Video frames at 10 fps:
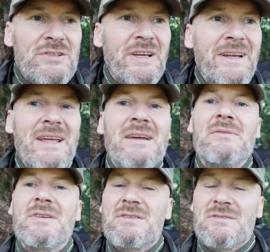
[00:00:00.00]
you can
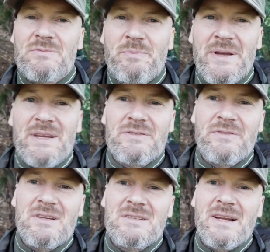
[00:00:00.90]
hear, it's as
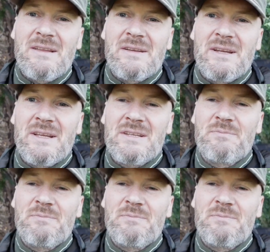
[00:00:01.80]
peaceful as anything here. It's